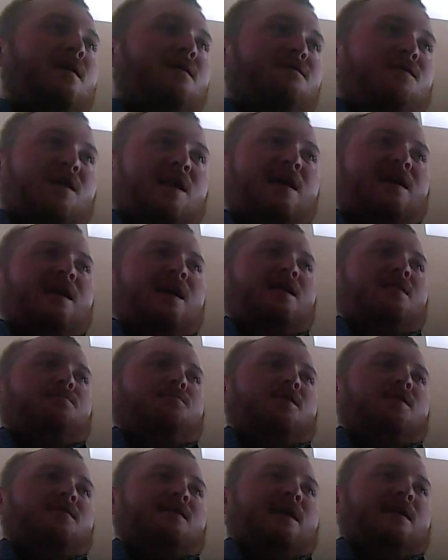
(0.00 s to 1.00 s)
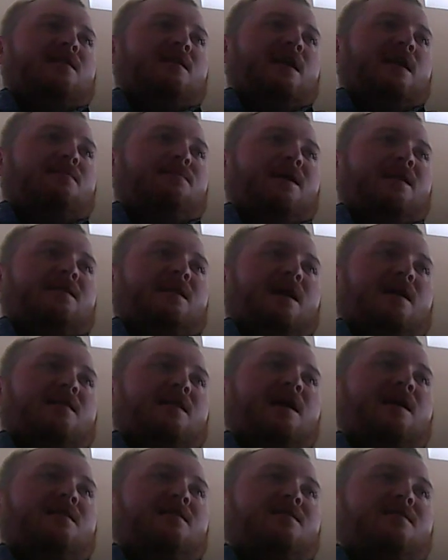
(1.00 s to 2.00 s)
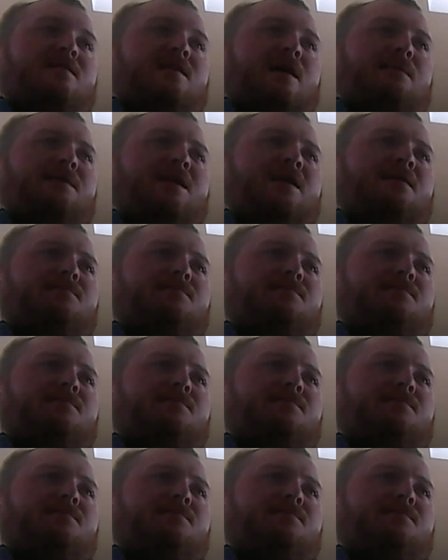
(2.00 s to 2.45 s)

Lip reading: For decades, breast cancer has been the least common